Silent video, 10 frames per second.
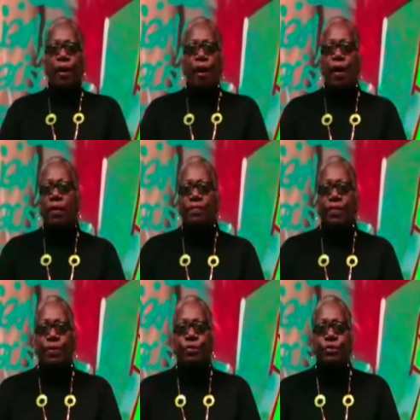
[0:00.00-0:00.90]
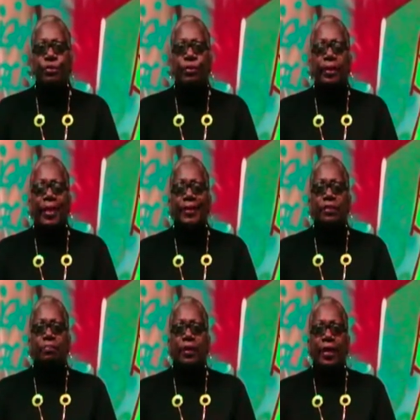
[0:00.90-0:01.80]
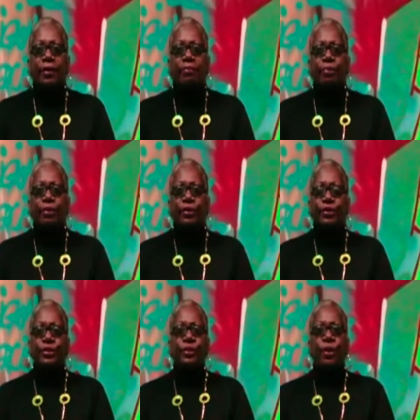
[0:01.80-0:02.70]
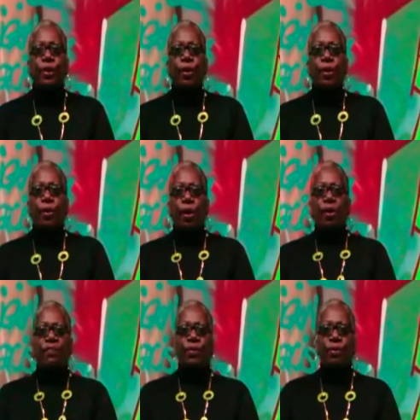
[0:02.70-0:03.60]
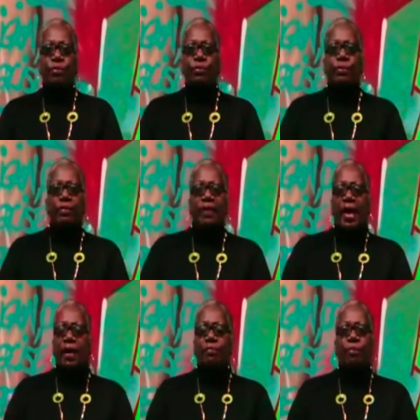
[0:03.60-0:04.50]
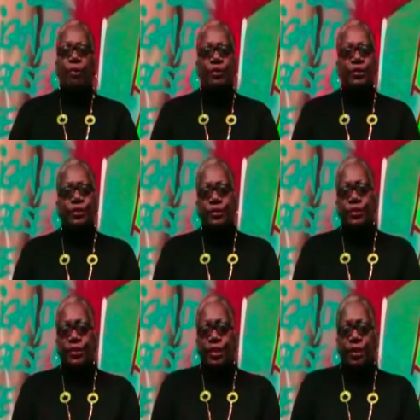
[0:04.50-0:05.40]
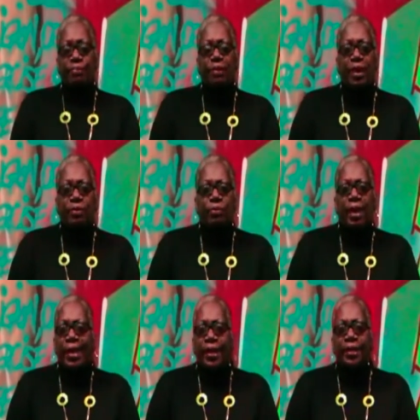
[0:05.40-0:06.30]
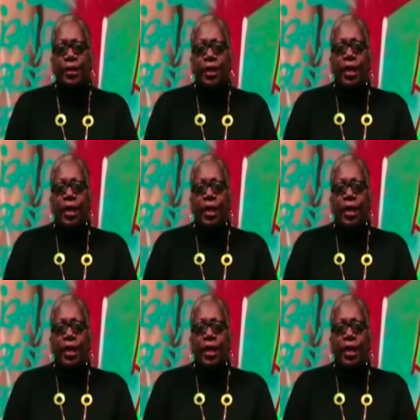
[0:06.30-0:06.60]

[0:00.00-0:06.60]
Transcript: all of those who are contemplating abortion or all of those who have had abortions to get on the bandwagon